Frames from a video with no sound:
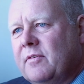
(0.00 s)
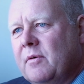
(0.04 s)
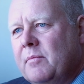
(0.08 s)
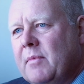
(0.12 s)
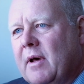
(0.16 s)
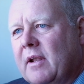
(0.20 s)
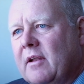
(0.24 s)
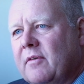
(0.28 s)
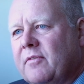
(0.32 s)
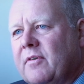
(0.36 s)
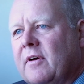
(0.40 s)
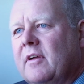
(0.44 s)
for
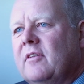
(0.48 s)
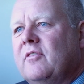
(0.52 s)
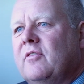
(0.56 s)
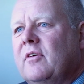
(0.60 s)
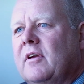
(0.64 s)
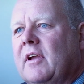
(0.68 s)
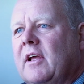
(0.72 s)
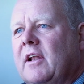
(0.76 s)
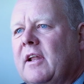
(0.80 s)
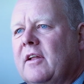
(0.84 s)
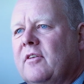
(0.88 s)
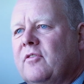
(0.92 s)

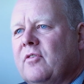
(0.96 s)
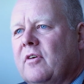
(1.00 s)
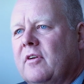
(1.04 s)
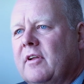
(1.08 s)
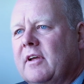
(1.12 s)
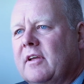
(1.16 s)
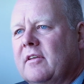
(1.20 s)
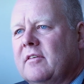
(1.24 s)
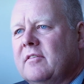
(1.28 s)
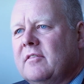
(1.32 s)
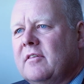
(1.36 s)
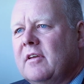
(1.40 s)
manufacturing
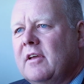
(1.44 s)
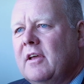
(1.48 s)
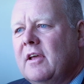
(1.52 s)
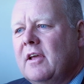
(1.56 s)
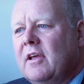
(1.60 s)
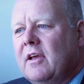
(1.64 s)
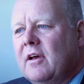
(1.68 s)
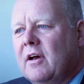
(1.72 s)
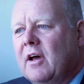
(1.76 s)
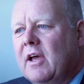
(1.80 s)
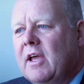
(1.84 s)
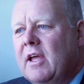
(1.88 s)
electronics.
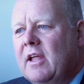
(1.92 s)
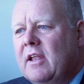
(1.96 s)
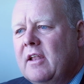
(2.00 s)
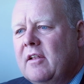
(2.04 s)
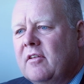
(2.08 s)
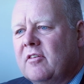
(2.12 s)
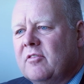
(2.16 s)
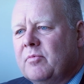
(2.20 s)
In